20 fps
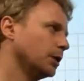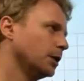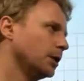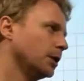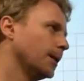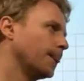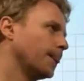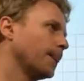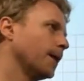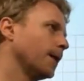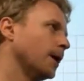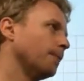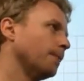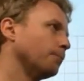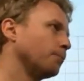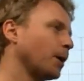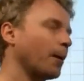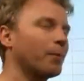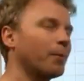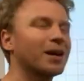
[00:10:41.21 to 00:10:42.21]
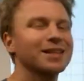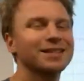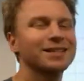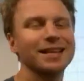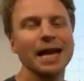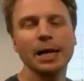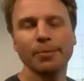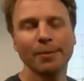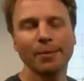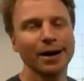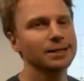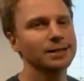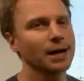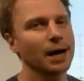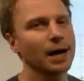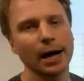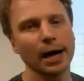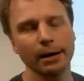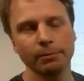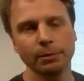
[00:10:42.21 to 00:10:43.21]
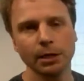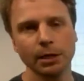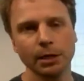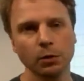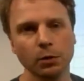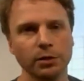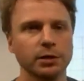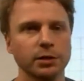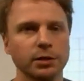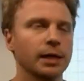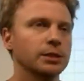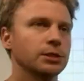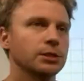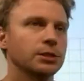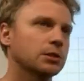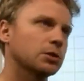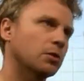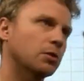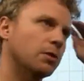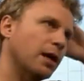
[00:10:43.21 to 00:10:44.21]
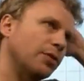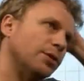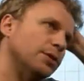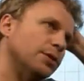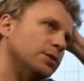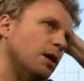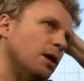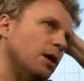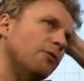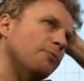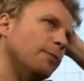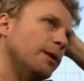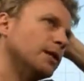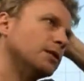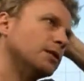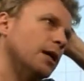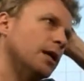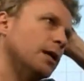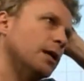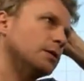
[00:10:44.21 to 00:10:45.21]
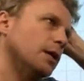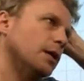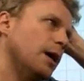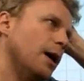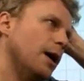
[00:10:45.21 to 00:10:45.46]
But I'm going to take my time here with tangent so that this stuff makes sense.